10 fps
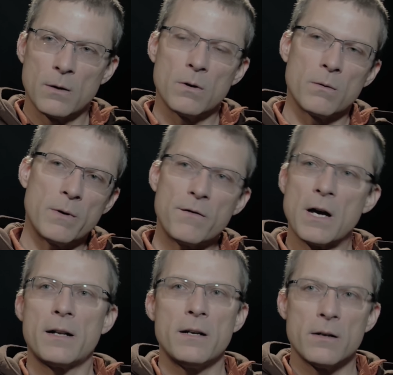well, we've
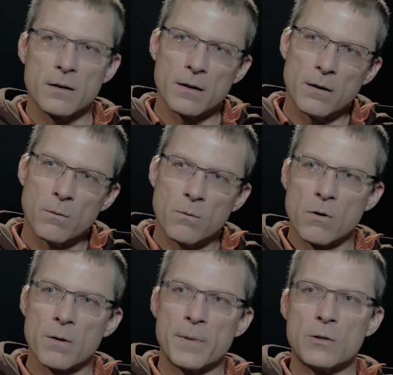got here a
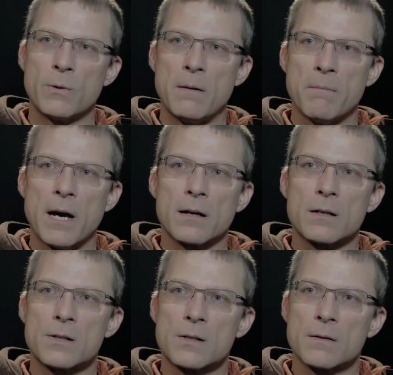war between
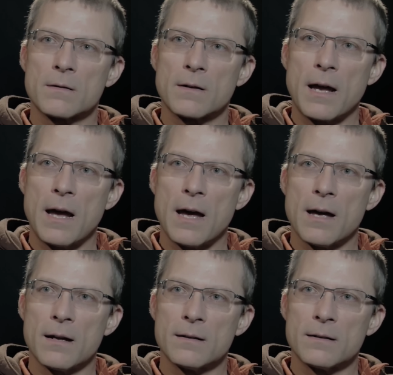mechs,
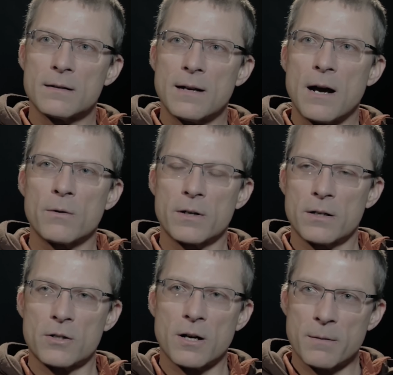and now we're going
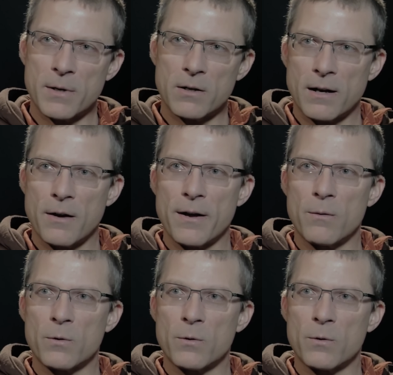to talk about how that